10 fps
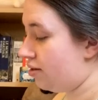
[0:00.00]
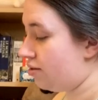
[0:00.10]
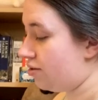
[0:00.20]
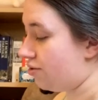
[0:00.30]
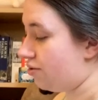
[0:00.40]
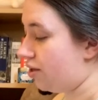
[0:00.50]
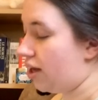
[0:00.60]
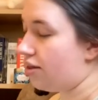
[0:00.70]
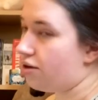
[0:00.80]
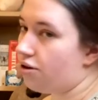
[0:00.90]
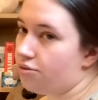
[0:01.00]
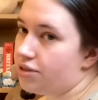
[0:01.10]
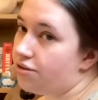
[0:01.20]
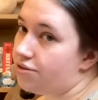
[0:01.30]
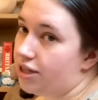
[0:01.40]
So they call
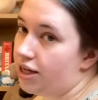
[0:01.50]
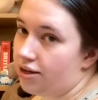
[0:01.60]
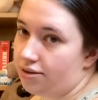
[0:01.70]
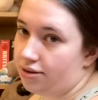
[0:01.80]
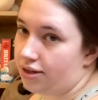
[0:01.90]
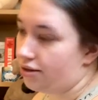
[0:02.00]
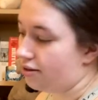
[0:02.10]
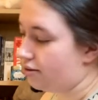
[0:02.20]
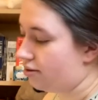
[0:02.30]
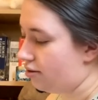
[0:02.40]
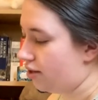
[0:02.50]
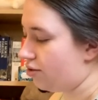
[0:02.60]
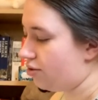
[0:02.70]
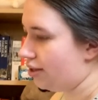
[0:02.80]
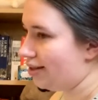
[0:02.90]
themselves Nia and Leah, like
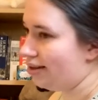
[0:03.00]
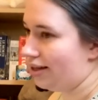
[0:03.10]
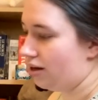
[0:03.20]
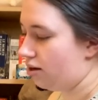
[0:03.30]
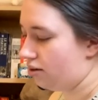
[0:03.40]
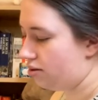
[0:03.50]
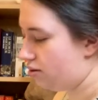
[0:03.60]
Cornelia.